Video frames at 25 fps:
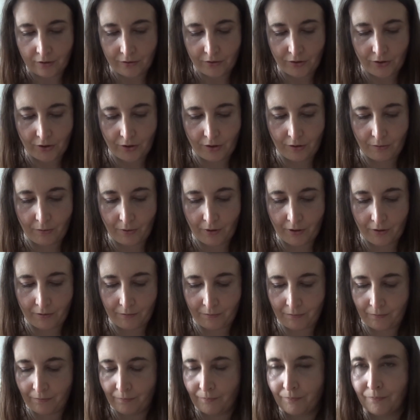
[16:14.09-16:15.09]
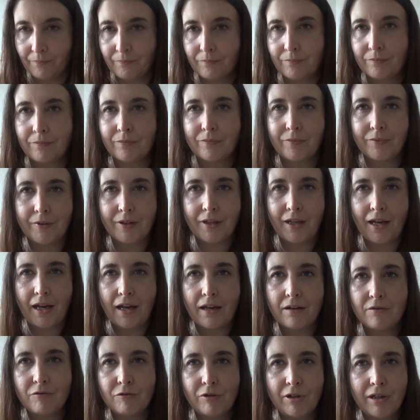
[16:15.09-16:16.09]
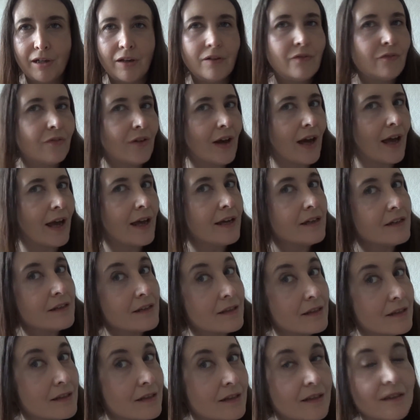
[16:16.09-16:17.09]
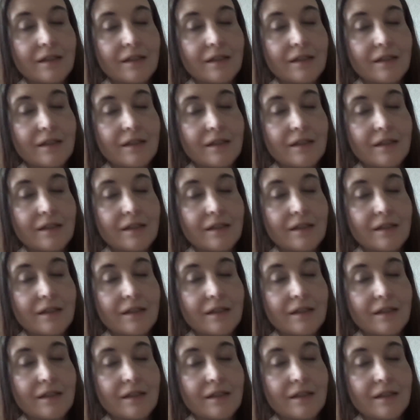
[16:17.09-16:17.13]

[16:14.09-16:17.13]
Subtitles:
to get a real effect.